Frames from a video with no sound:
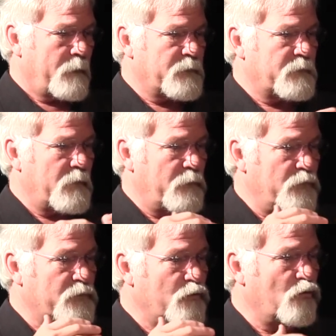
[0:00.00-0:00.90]
a, a,
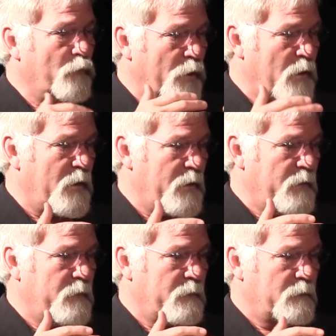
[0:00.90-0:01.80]
new school
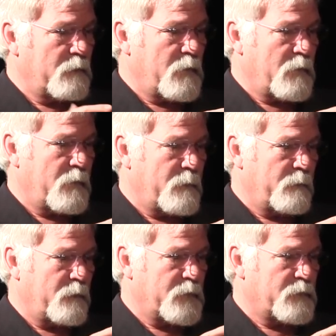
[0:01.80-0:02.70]
bond, um,
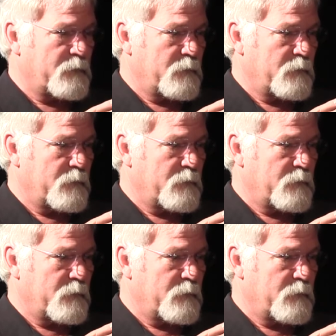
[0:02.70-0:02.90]
which